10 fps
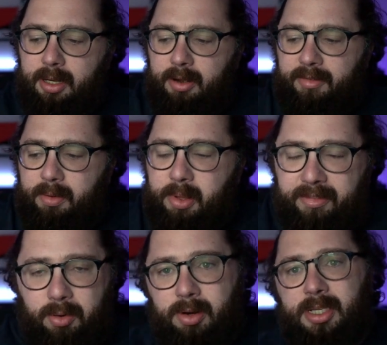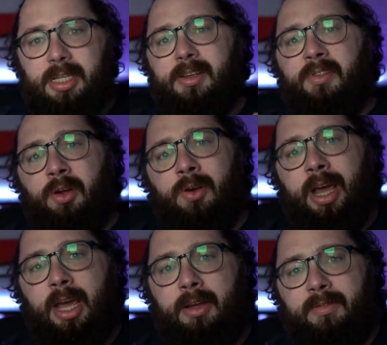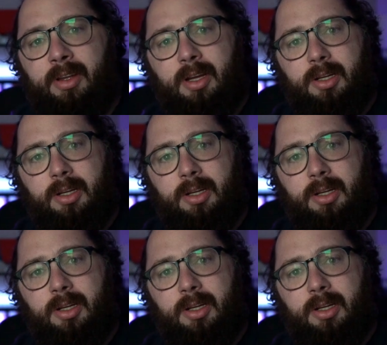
from the forces of the grave